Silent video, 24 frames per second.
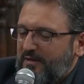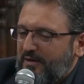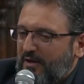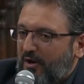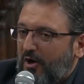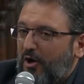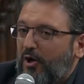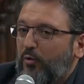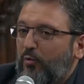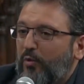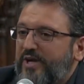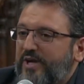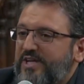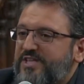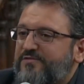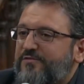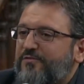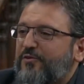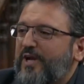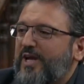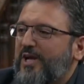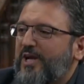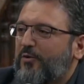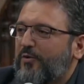always
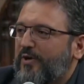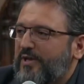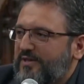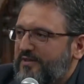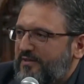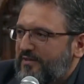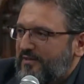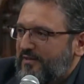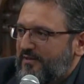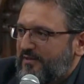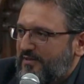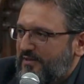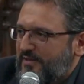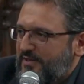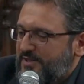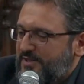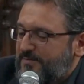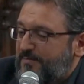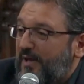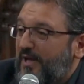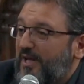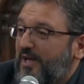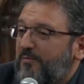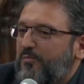fragrant
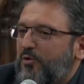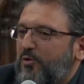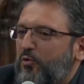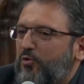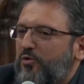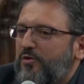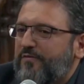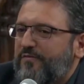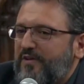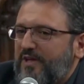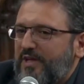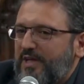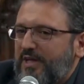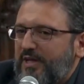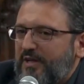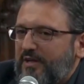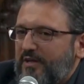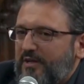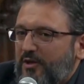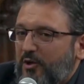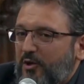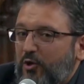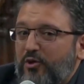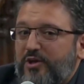smelling beautifully,
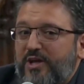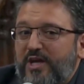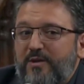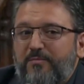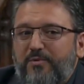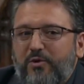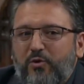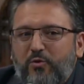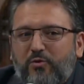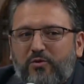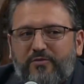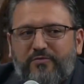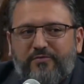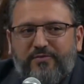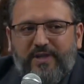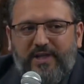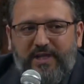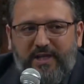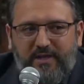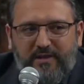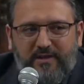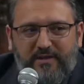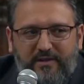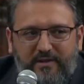looking
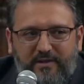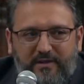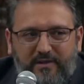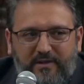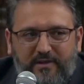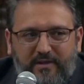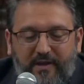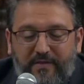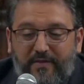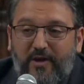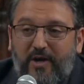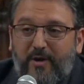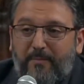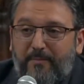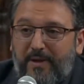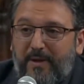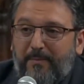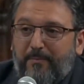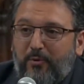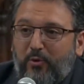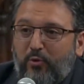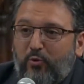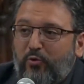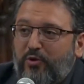beautifully. And there are
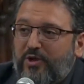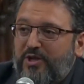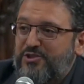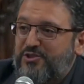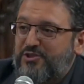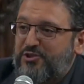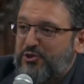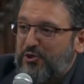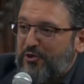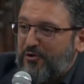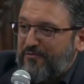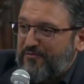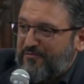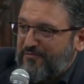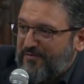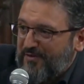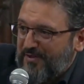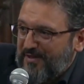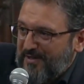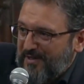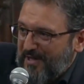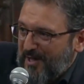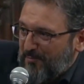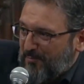people who can serve
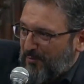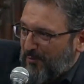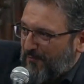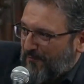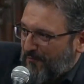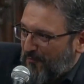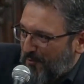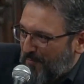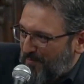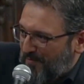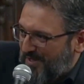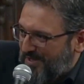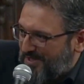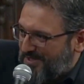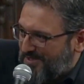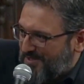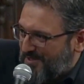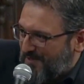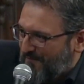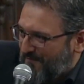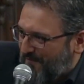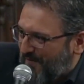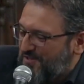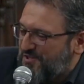and perform these
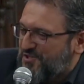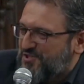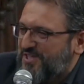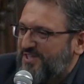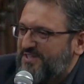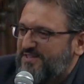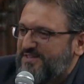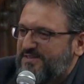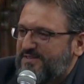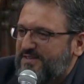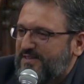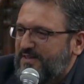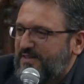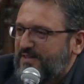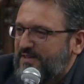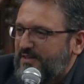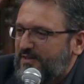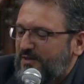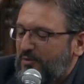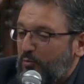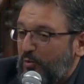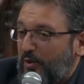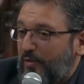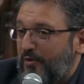functions,
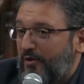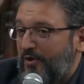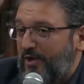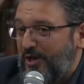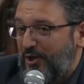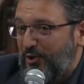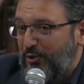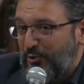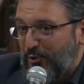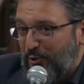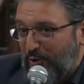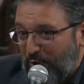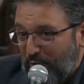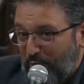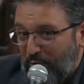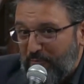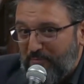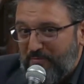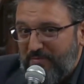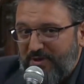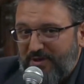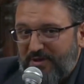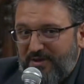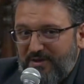whether in your
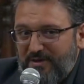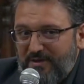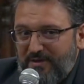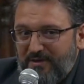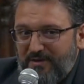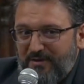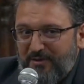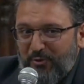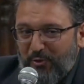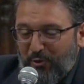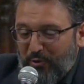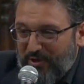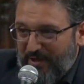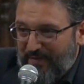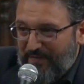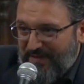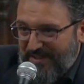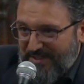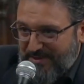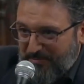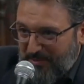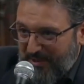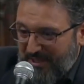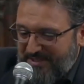home or in
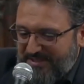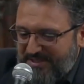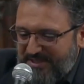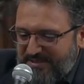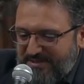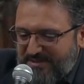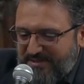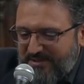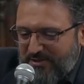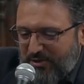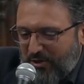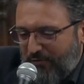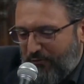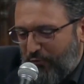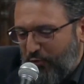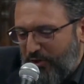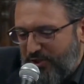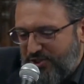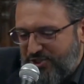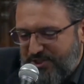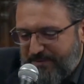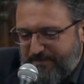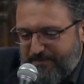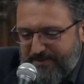these places of
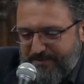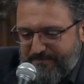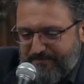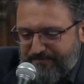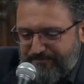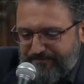worship.